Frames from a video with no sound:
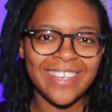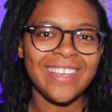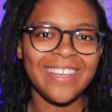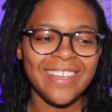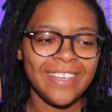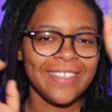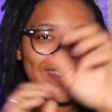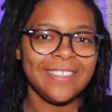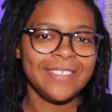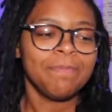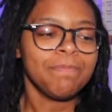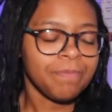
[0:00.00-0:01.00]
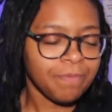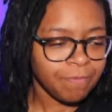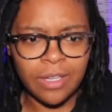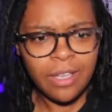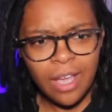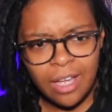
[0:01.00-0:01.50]
and
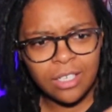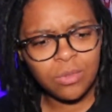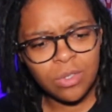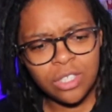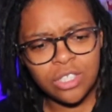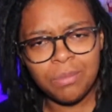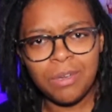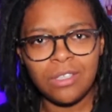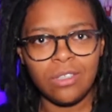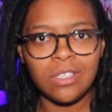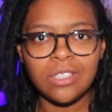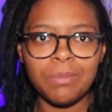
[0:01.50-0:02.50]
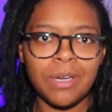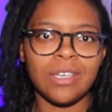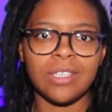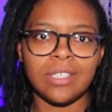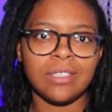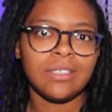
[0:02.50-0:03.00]
yeah, I just want to share my thoughts
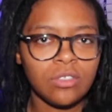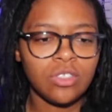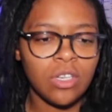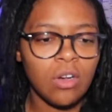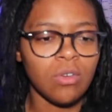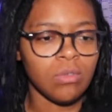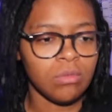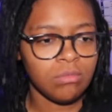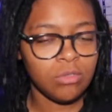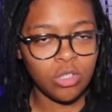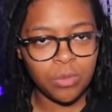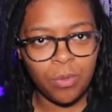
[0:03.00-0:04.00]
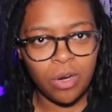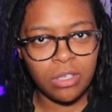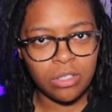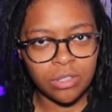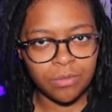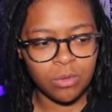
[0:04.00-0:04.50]
about it. So, no
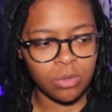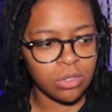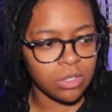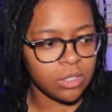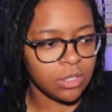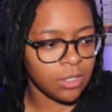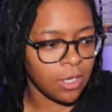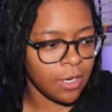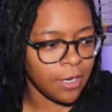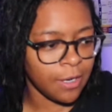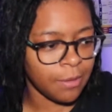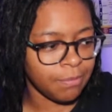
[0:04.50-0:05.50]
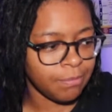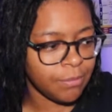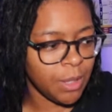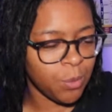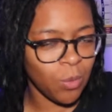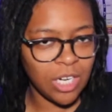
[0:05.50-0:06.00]
spoilers, of course. Uh,
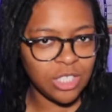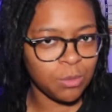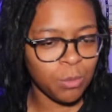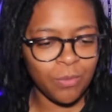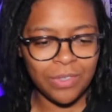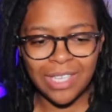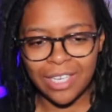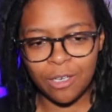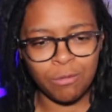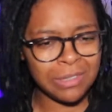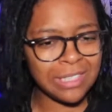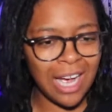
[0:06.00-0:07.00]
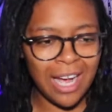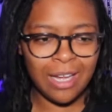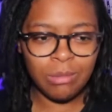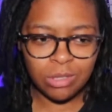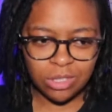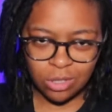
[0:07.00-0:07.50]
people watch movies at different
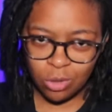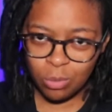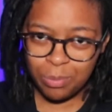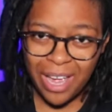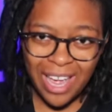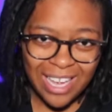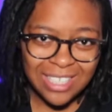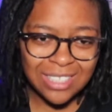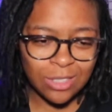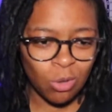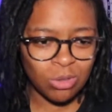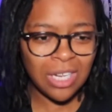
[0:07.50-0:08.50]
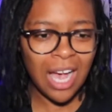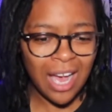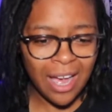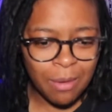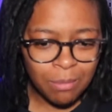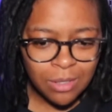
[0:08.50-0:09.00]
times, on their own pace, their own
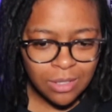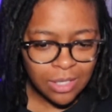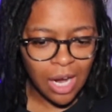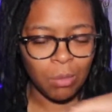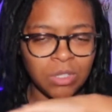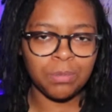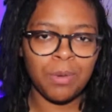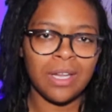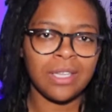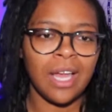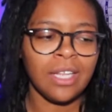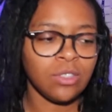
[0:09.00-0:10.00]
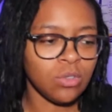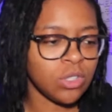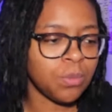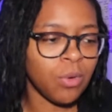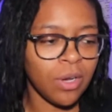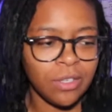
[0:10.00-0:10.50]
time. I respect that. So no
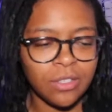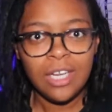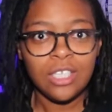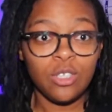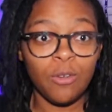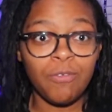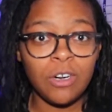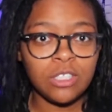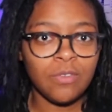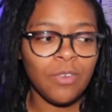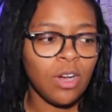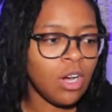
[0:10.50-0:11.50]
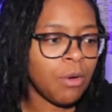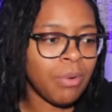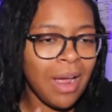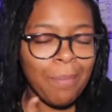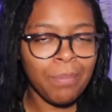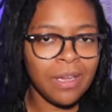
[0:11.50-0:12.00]
spoilers. So first of all,
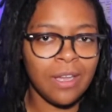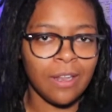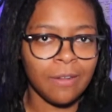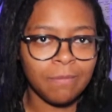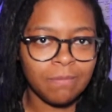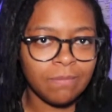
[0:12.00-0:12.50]
Brad Pitt.